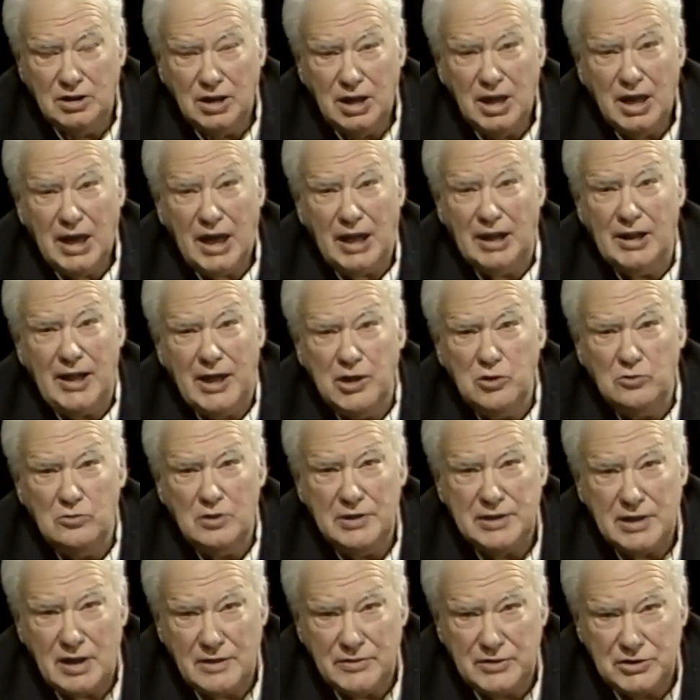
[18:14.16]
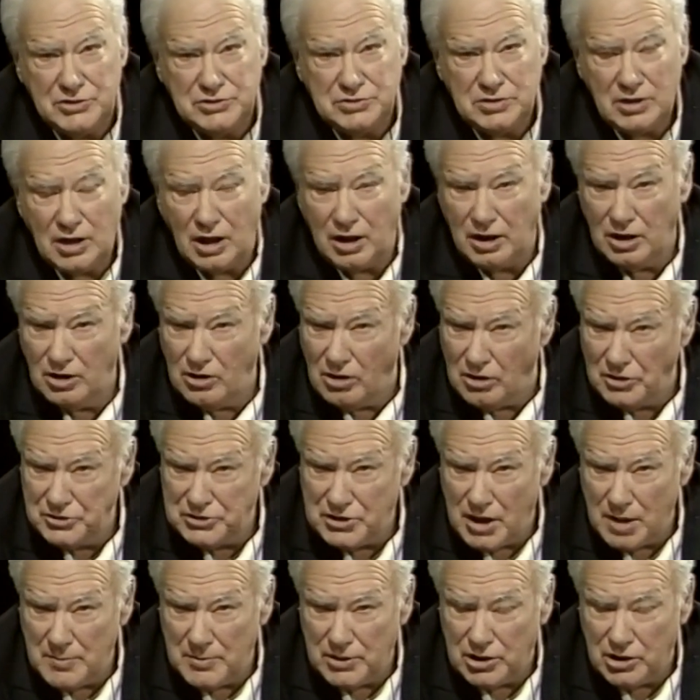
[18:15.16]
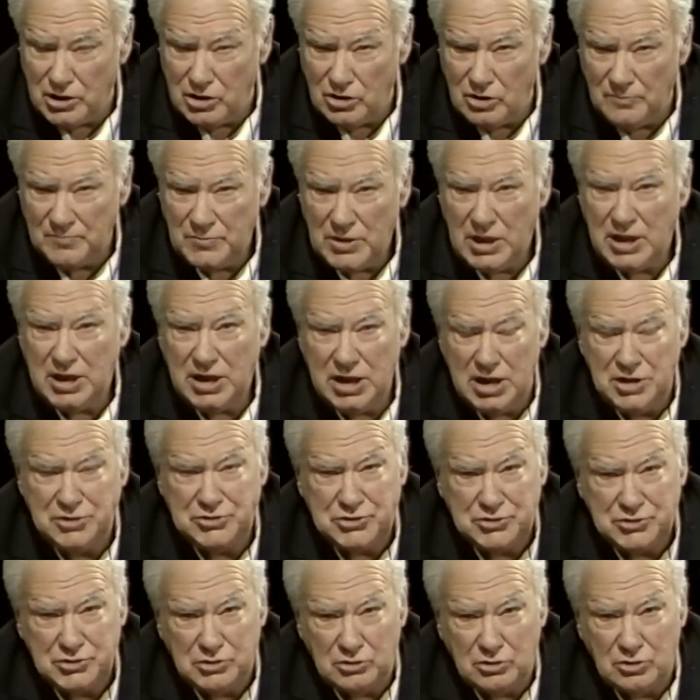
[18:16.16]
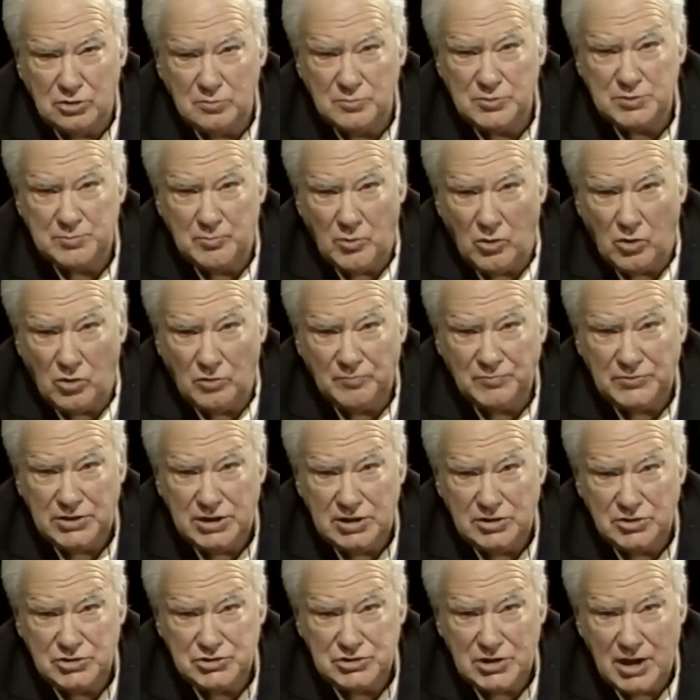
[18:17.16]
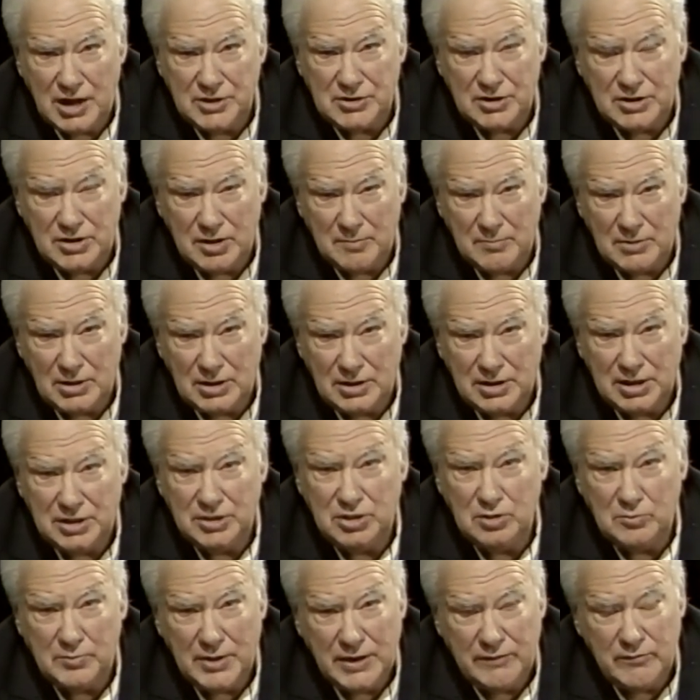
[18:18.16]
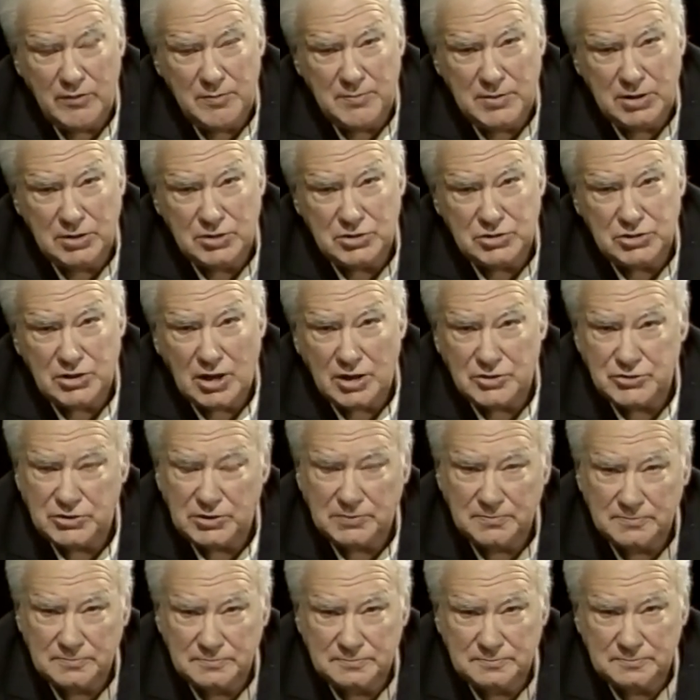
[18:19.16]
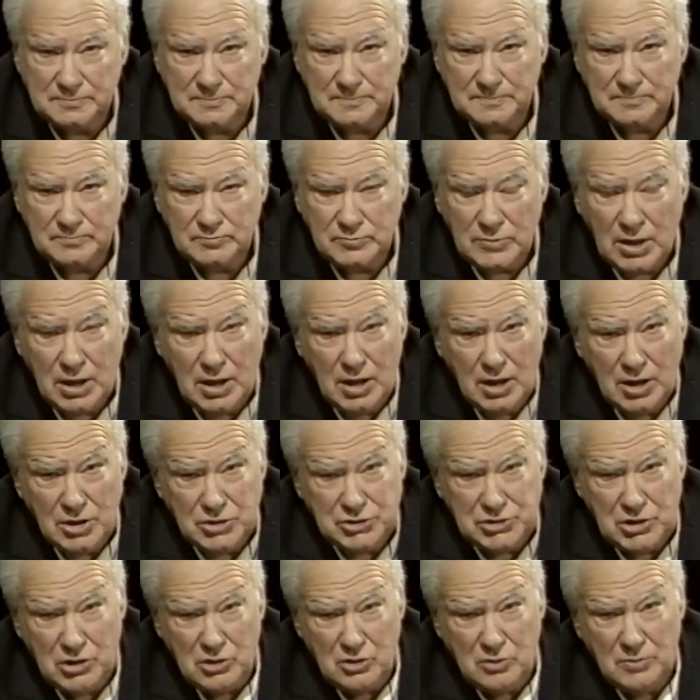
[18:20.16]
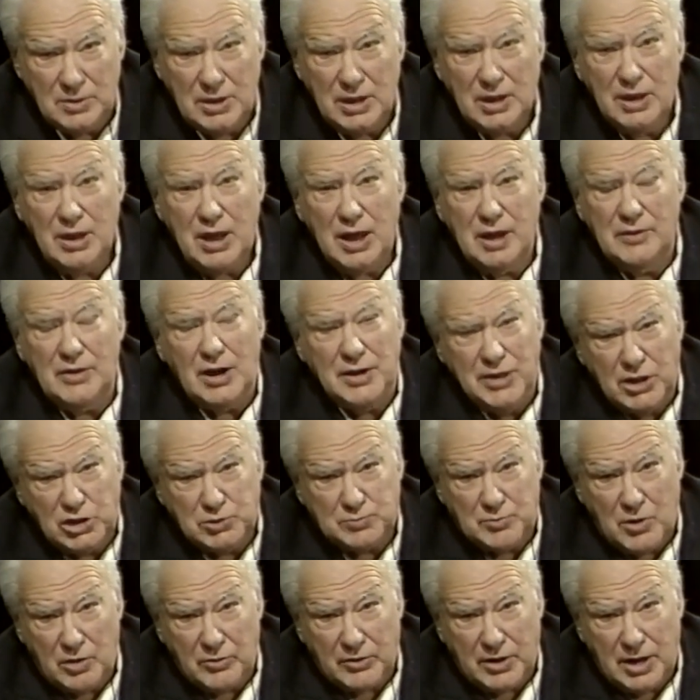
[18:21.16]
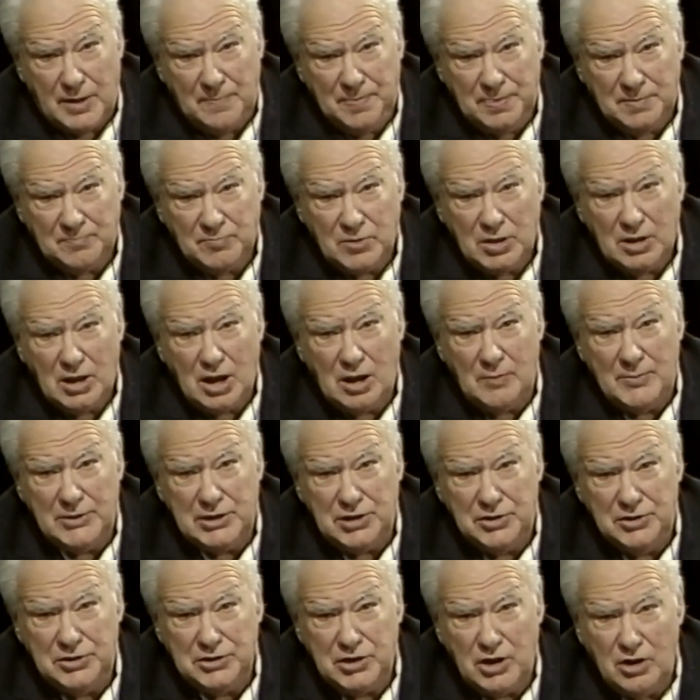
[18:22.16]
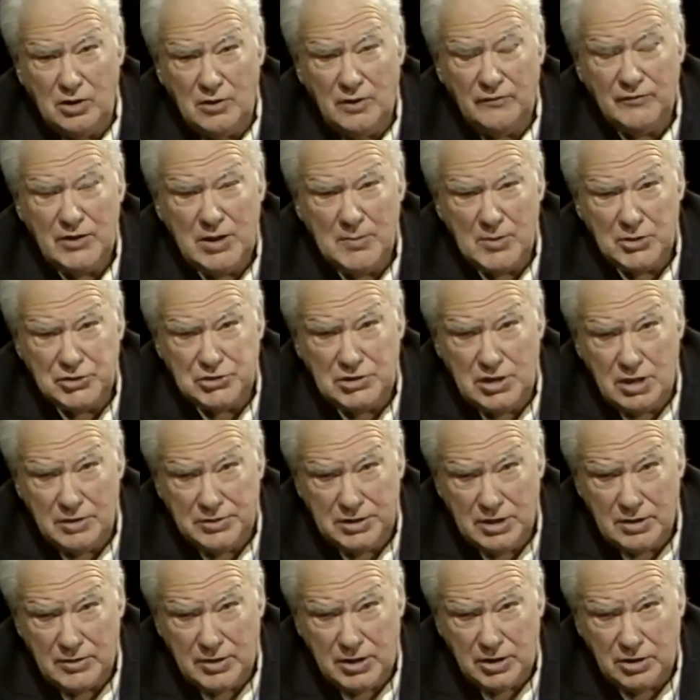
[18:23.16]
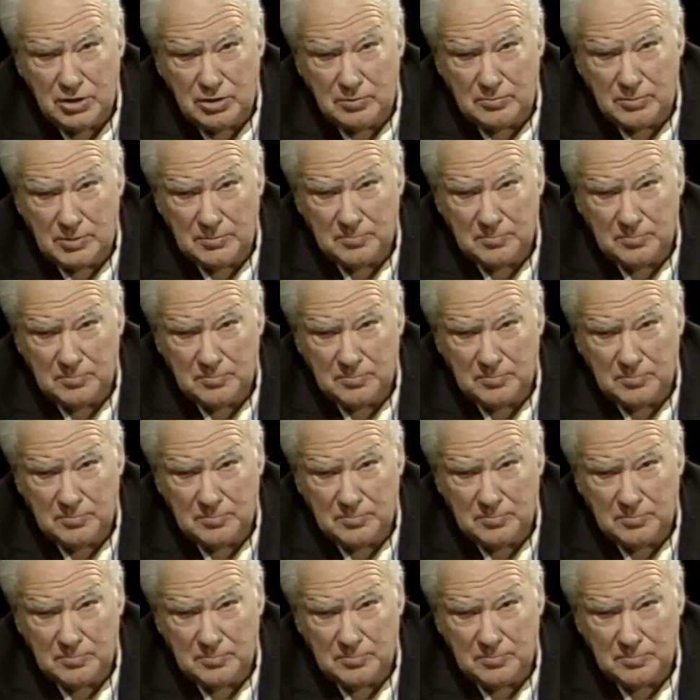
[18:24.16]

And like all the others, a long time ago, it too was born inside a nebula in the way we've been discussing. So, in our next program, I we're to go very much nearer home.